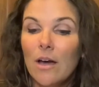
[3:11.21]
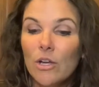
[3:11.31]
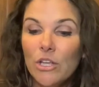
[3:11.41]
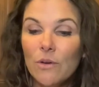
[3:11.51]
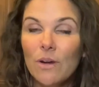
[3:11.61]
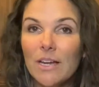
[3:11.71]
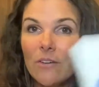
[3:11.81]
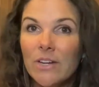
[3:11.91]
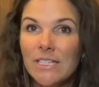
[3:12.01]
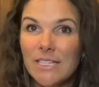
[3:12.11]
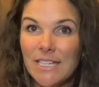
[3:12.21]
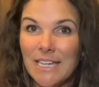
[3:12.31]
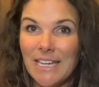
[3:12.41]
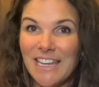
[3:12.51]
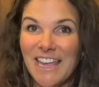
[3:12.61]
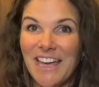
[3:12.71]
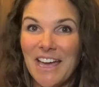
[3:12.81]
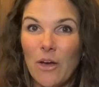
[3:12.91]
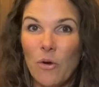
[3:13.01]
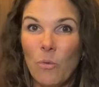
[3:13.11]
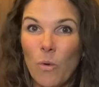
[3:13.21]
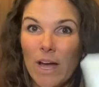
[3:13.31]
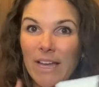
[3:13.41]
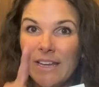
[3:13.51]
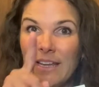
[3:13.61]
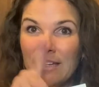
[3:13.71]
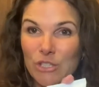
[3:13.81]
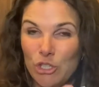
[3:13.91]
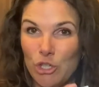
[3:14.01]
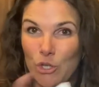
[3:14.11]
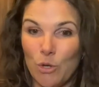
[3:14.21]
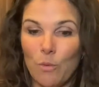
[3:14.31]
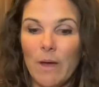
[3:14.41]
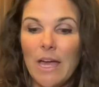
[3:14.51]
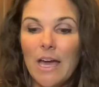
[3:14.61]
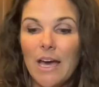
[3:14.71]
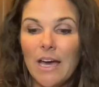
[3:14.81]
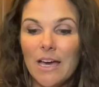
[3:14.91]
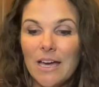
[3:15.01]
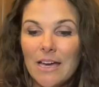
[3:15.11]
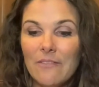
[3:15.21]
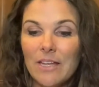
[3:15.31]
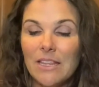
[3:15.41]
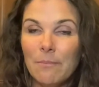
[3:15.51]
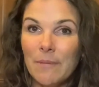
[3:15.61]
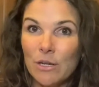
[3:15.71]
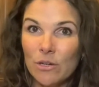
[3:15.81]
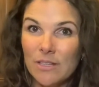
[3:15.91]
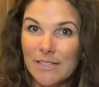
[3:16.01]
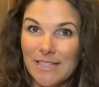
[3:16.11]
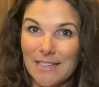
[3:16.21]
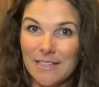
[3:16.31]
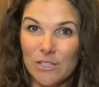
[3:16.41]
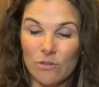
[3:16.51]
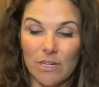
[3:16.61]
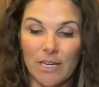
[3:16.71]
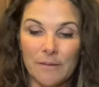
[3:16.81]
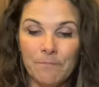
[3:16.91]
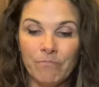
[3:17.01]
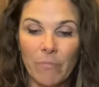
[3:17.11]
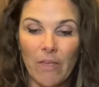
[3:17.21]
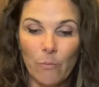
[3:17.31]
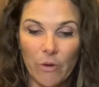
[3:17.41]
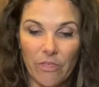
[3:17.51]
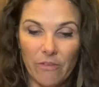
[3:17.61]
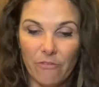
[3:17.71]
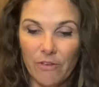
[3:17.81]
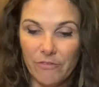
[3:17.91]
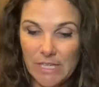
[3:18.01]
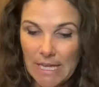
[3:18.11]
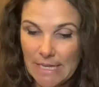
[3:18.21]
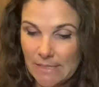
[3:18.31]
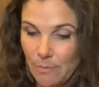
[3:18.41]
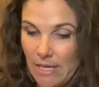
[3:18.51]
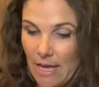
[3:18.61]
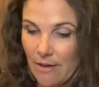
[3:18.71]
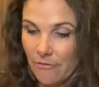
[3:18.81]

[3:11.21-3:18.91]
You are going to need 1 tube of the mineral sunscreen with the 50 SPF.